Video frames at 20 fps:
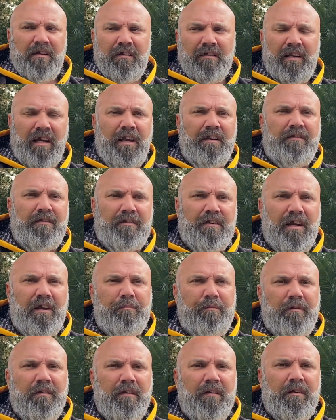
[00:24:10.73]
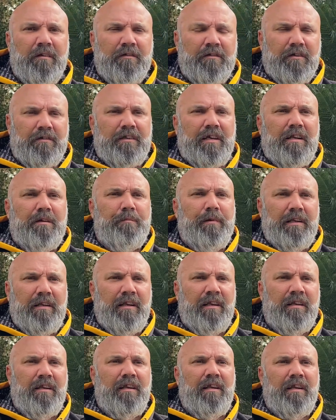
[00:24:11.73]
No, just get them
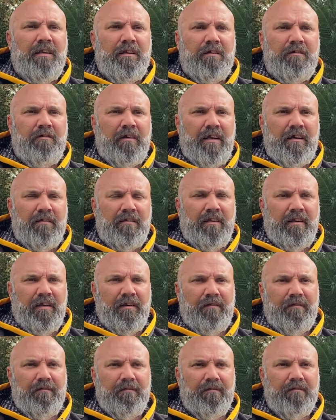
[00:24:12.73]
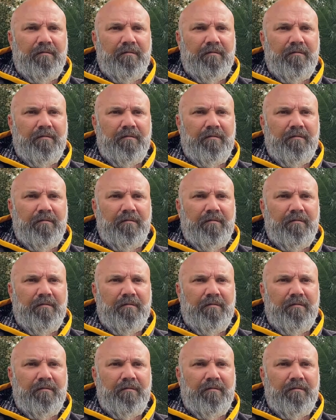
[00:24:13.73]
in the ground then.